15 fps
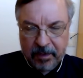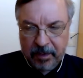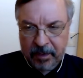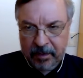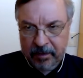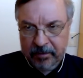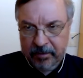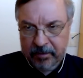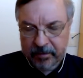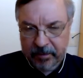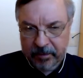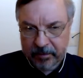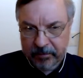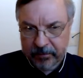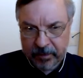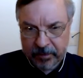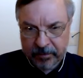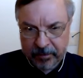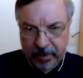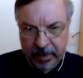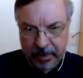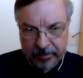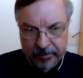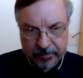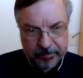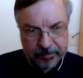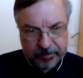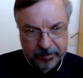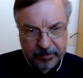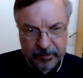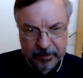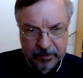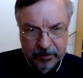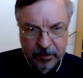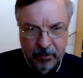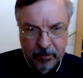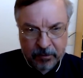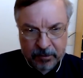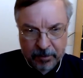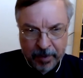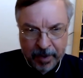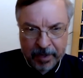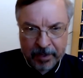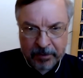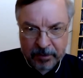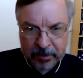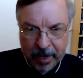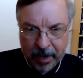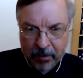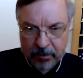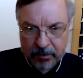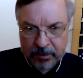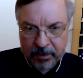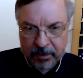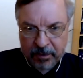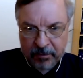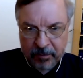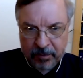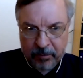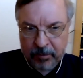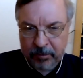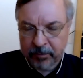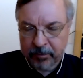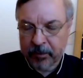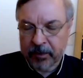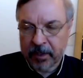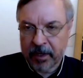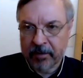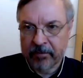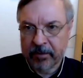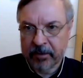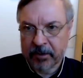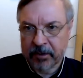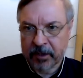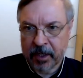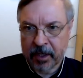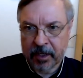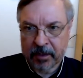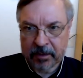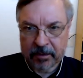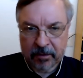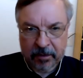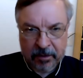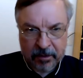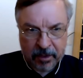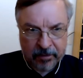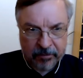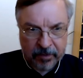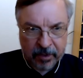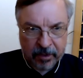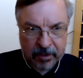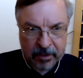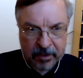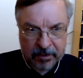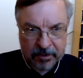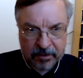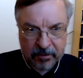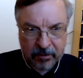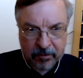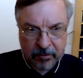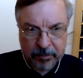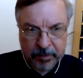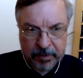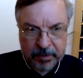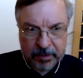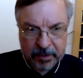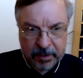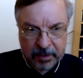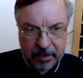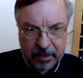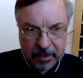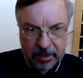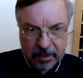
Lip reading: If I disclose the bias in our center, we would put every child and every adolescent on PD